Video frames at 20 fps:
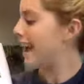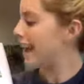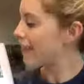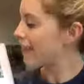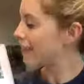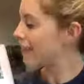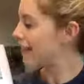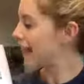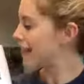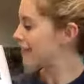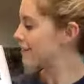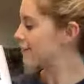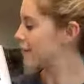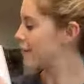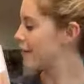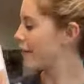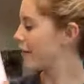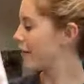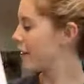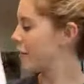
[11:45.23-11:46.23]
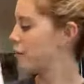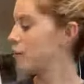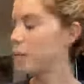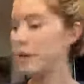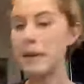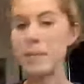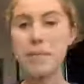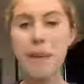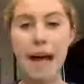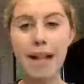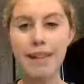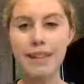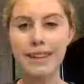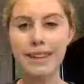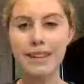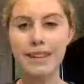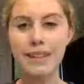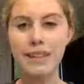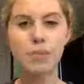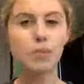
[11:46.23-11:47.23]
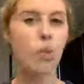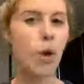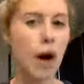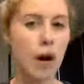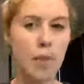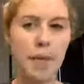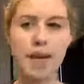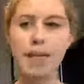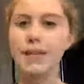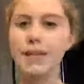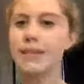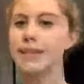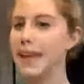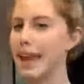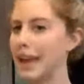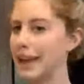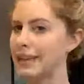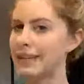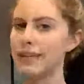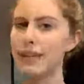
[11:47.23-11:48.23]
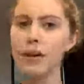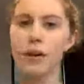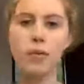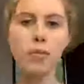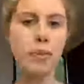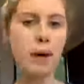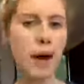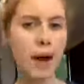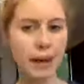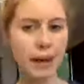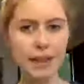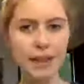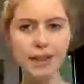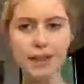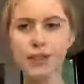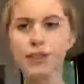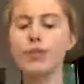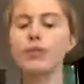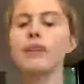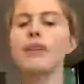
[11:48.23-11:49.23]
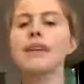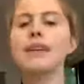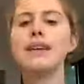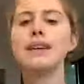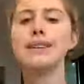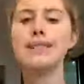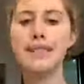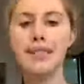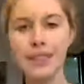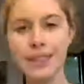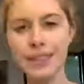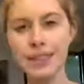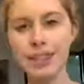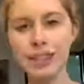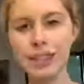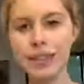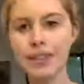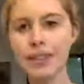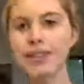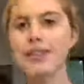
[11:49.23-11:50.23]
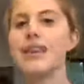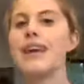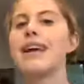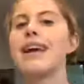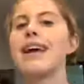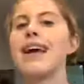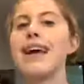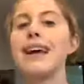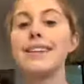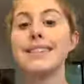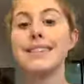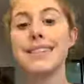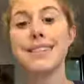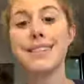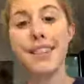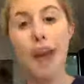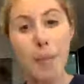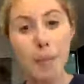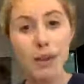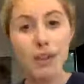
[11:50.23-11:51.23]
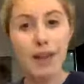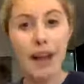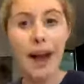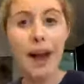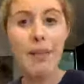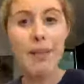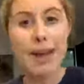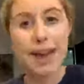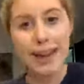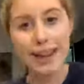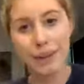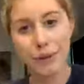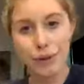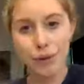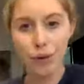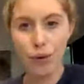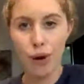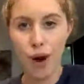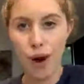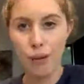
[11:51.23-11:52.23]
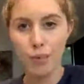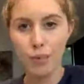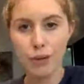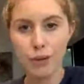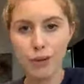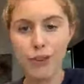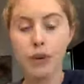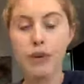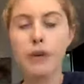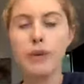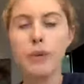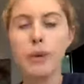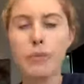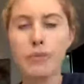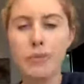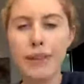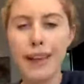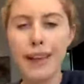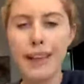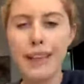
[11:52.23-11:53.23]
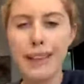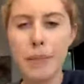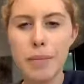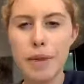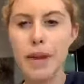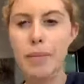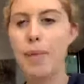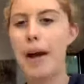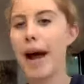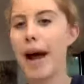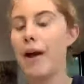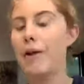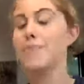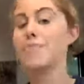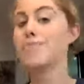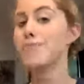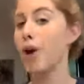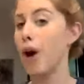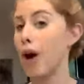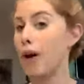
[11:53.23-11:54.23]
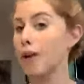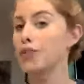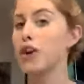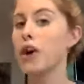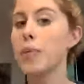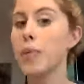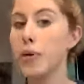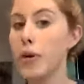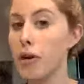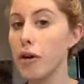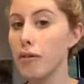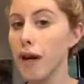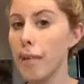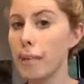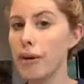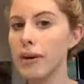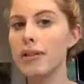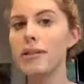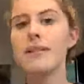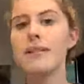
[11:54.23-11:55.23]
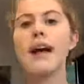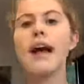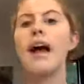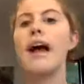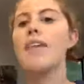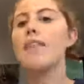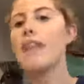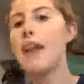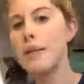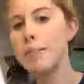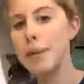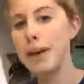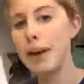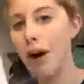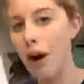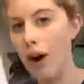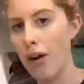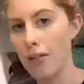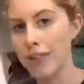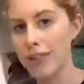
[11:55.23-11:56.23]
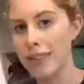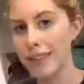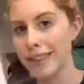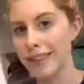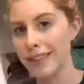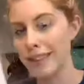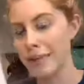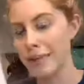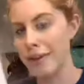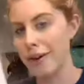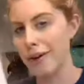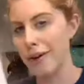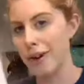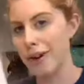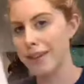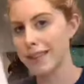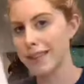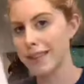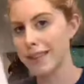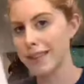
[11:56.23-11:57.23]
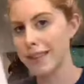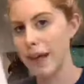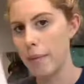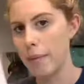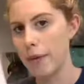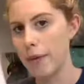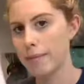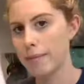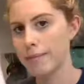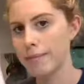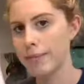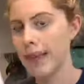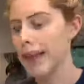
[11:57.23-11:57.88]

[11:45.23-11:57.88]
And the last one on there would be melons. Watermelons, cantaloupe, honeydew, delicious. It's a summertime annual crop. So you would plant them in about October, November, and then be harvesting them across the summer.